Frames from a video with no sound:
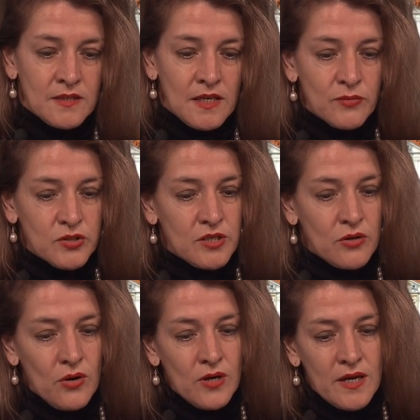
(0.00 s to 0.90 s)
That was the
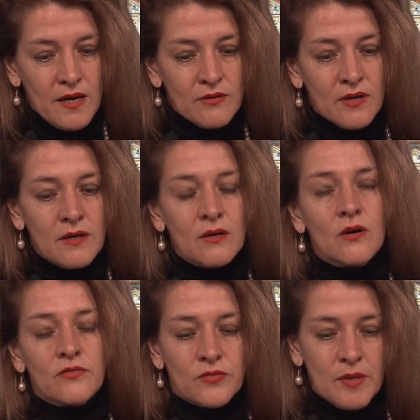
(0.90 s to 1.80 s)
early era
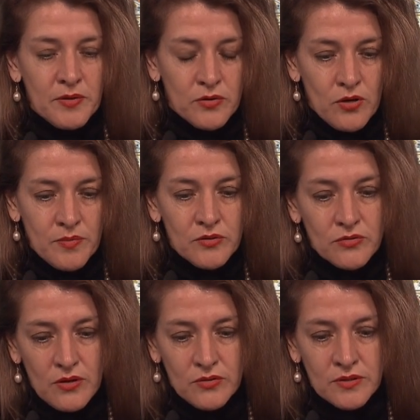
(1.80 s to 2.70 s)
of rapid urban
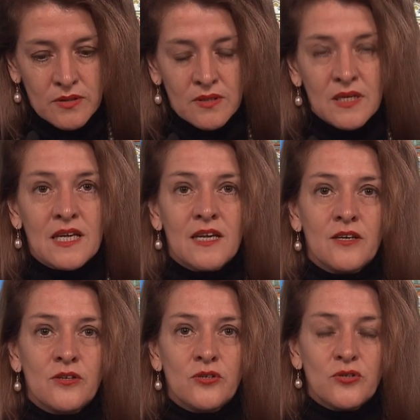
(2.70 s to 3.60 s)
growth.
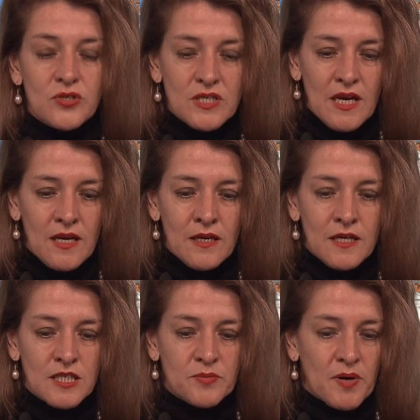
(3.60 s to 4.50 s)
Today,
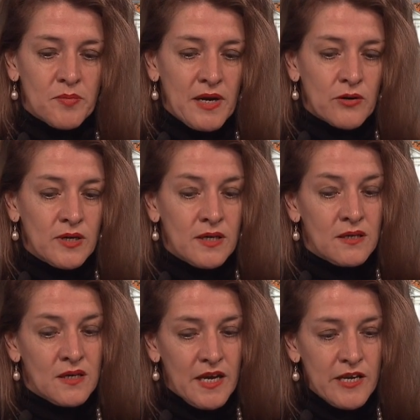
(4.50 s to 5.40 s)
it is primarily
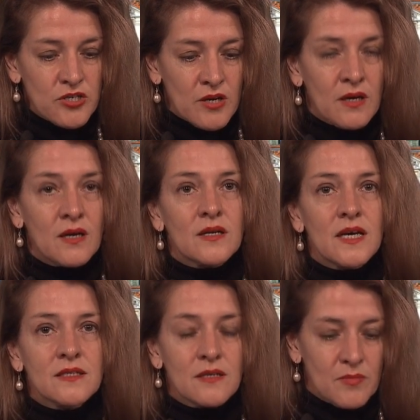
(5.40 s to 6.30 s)
in Asia and
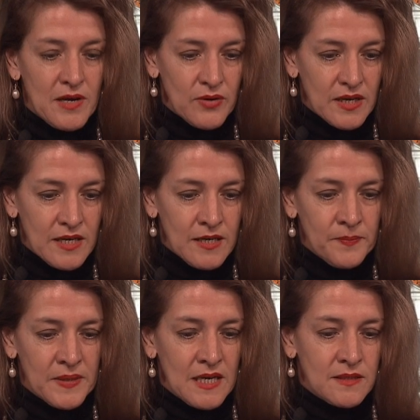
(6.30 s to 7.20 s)
Latin America
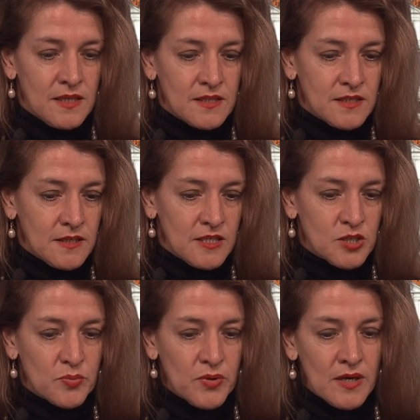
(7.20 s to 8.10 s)
that cities
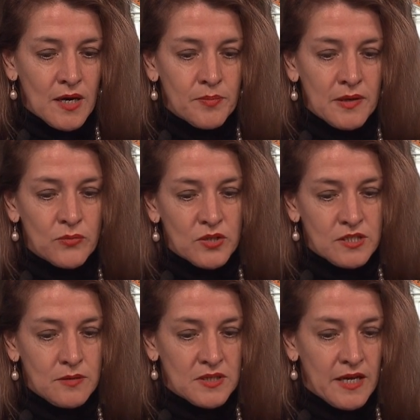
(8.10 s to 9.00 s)
spring up in what
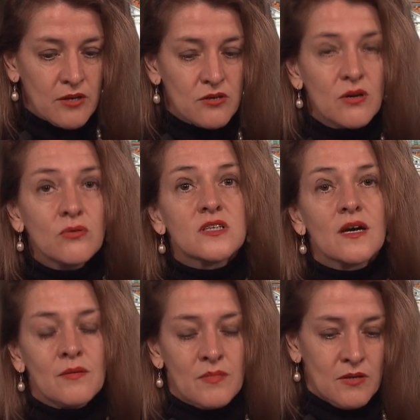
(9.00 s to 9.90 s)
seems like no
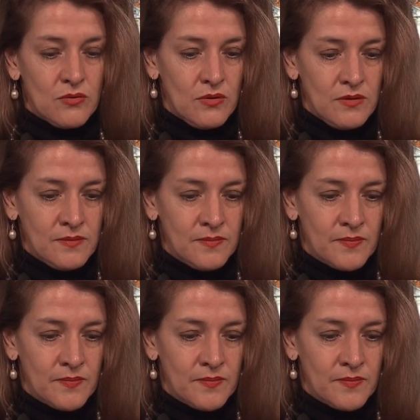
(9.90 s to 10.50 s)
time at all.